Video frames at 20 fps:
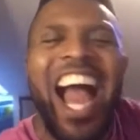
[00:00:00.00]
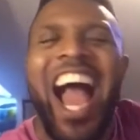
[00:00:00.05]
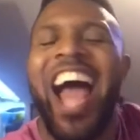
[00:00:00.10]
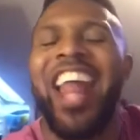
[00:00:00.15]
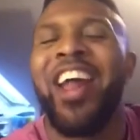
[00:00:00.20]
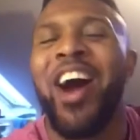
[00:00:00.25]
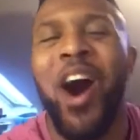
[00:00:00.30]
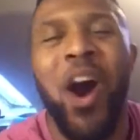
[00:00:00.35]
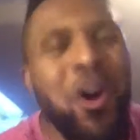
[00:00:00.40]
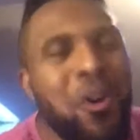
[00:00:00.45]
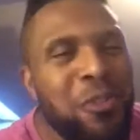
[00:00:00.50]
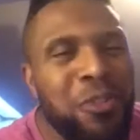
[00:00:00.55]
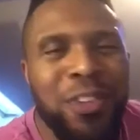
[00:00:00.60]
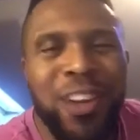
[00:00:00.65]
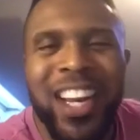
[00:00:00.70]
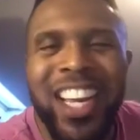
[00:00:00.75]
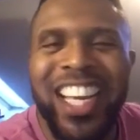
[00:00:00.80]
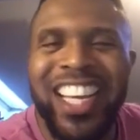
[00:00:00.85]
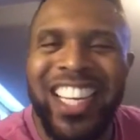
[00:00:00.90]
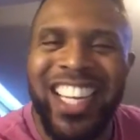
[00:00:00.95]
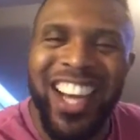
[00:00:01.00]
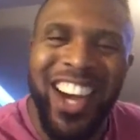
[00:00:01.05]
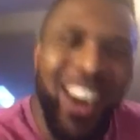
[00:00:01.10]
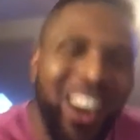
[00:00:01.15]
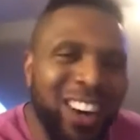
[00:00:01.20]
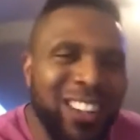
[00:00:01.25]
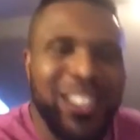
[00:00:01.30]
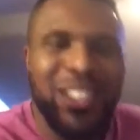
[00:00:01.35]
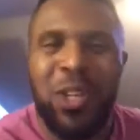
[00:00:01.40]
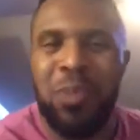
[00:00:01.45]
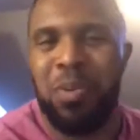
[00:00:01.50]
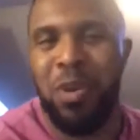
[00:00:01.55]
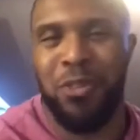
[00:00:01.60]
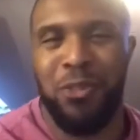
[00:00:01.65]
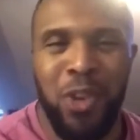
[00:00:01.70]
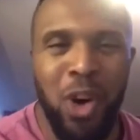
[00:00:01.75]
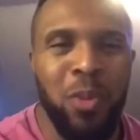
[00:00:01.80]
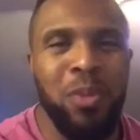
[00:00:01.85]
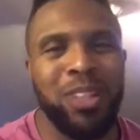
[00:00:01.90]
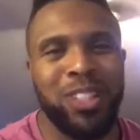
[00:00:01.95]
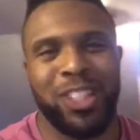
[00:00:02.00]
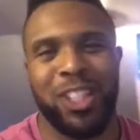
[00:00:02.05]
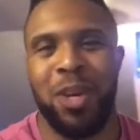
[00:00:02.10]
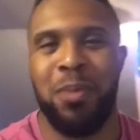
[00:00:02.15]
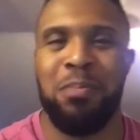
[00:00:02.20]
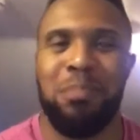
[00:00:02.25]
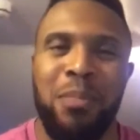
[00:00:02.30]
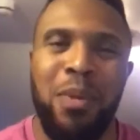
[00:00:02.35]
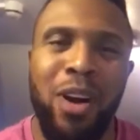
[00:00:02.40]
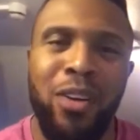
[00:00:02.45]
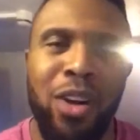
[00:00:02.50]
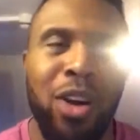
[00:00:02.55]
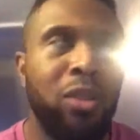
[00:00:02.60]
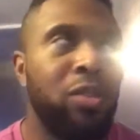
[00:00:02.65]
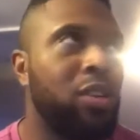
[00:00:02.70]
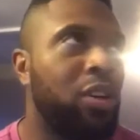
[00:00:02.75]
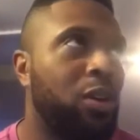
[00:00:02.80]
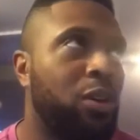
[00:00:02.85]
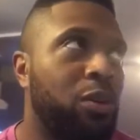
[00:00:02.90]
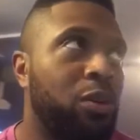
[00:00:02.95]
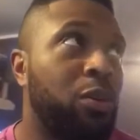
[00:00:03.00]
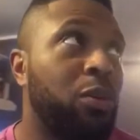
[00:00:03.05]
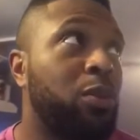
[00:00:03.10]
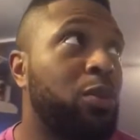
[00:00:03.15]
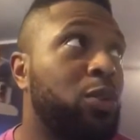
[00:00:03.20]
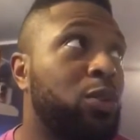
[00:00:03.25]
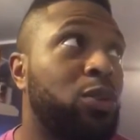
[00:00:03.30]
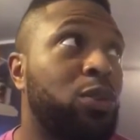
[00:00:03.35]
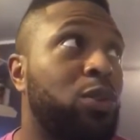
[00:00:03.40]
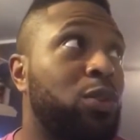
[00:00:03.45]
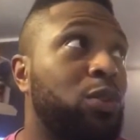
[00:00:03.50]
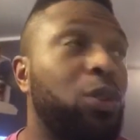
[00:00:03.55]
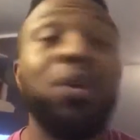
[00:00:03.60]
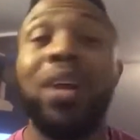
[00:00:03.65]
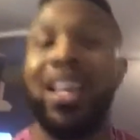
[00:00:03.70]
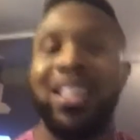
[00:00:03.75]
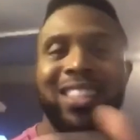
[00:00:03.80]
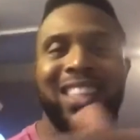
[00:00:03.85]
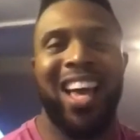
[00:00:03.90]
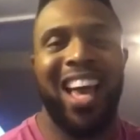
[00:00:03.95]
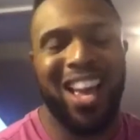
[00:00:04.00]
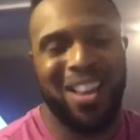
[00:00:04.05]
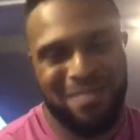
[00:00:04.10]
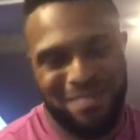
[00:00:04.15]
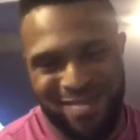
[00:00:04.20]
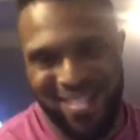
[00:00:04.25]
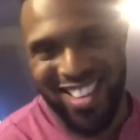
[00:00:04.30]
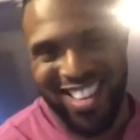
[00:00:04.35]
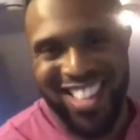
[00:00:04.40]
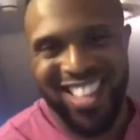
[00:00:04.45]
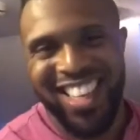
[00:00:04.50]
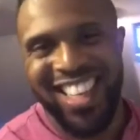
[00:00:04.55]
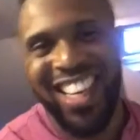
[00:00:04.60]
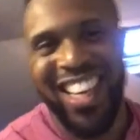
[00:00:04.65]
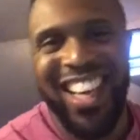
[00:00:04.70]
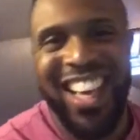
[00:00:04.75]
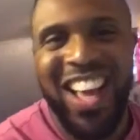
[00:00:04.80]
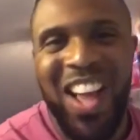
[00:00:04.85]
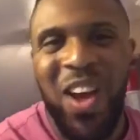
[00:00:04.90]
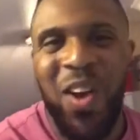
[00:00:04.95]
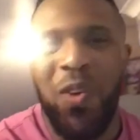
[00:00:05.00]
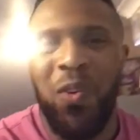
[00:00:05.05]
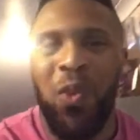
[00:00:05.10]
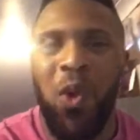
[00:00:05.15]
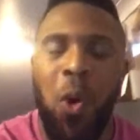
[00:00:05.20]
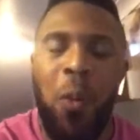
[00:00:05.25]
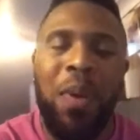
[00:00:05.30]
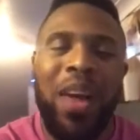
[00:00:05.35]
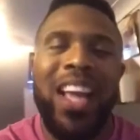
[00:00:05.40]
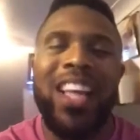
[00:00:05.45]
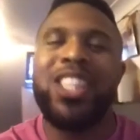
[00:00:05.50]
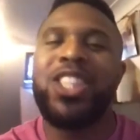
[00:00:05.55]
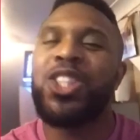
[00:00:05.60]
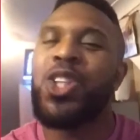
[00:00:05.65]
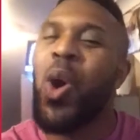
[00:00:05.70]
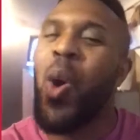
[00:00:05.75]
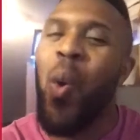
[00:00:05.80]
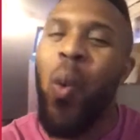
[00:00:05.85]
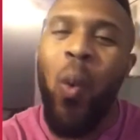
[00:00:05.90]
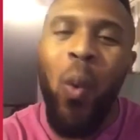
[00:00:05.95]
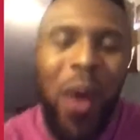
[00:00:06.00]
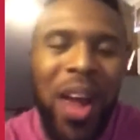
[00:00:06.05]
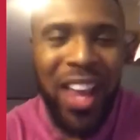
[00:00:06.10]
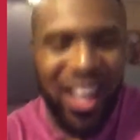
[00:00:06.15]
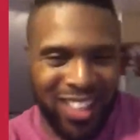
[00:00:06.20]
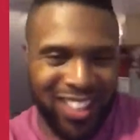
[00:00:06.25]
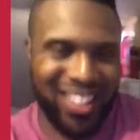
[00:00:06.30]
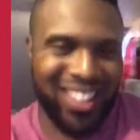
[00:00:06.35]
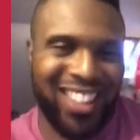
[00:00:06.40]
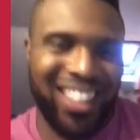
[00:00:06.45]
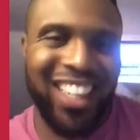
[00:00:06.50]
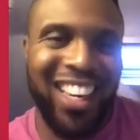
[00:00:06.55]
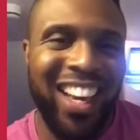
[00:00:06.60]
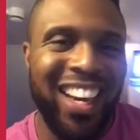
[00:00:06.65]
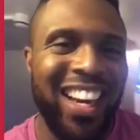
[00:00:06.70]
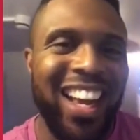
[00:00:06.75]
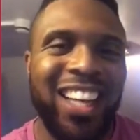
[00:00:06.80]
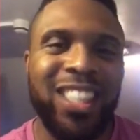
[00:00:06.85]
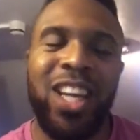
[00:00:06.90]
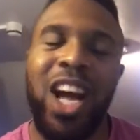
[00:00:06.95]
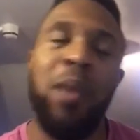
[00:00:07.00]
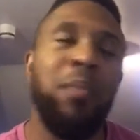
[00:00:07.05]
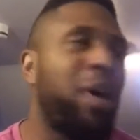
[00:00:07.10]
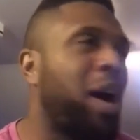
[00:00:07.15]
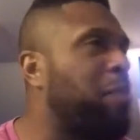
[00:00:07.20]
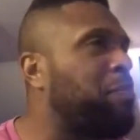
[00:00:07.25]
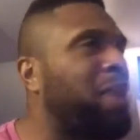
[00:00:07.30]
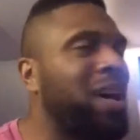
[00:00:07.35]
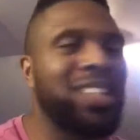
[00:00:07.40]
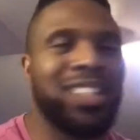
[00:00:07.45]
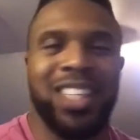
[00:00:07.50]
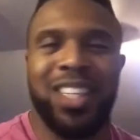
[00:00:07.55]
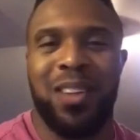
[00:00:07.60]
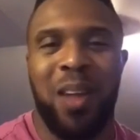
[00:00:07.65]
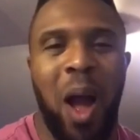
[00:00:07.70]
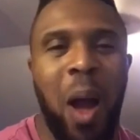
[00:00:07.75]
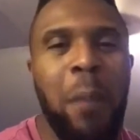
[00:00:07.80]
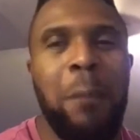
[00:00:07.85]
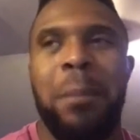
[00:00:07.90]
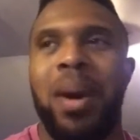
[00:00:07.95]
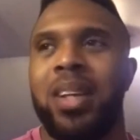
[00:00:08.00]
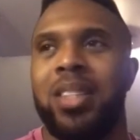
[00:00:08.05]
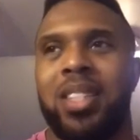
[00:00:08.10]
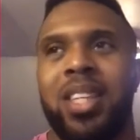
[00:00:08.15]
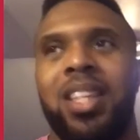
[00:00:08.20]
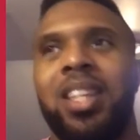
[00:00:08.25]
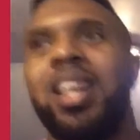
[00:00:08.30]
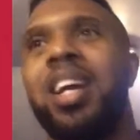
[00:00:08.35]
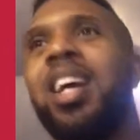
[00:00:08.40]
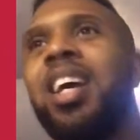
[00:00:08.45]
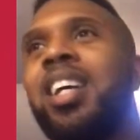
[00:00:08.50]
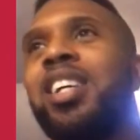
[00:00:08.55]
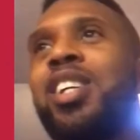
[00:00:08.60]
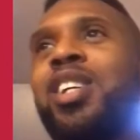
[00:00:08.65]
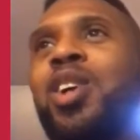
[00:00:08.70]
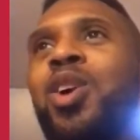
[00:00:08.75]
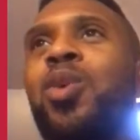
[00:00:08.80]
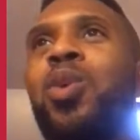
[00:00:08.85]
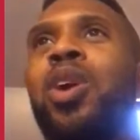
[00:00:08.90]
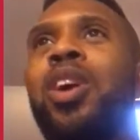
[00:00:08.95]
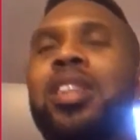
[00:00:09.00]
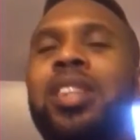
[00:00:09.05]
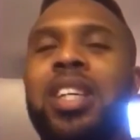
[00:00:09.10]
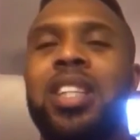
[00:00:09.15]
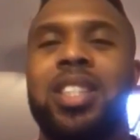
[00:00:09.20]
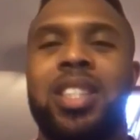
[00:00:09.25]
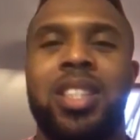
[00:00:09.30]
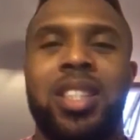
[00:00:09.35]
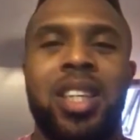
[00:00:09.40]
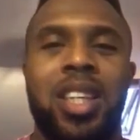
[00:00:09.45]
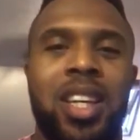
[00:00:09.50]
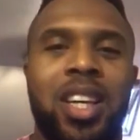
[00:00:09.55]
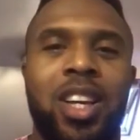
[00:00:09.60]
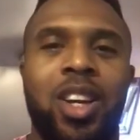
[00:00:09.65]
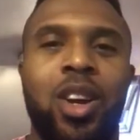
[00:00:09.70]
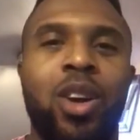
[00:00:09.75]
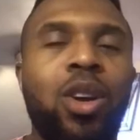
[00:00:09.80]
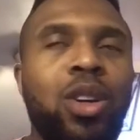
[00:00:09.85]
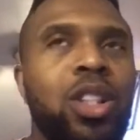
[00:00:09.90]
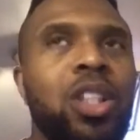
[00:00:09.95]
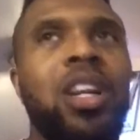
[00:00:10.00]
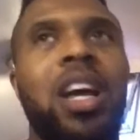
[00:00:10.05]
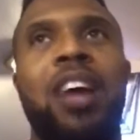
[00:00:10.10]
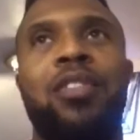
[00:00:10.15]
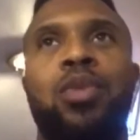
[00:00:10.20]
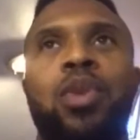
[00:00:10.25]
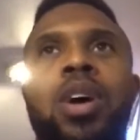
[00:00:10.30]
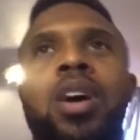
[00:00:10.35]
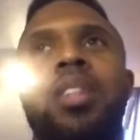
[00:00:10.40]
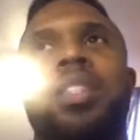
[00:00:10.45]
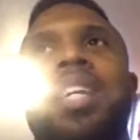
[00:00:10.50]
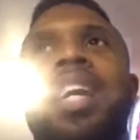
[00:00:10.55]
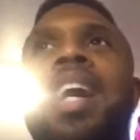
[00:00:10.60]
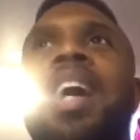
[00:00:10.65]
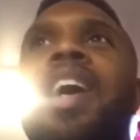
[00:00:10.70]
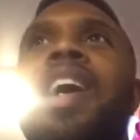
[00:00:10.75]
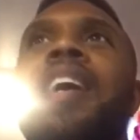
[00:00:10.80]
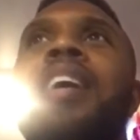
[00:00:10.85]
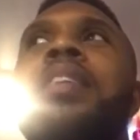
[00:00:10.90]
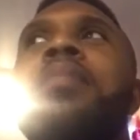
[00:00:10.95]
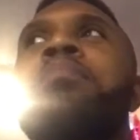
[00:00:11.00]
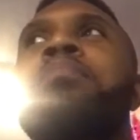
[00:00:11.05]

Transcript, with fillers: And hopefully the Arsenal performance tomorrow, no, two days time, will be sweet. And that's, I'm, I'm buzzing, I'm buzzing. You know what, this couldn't have worked out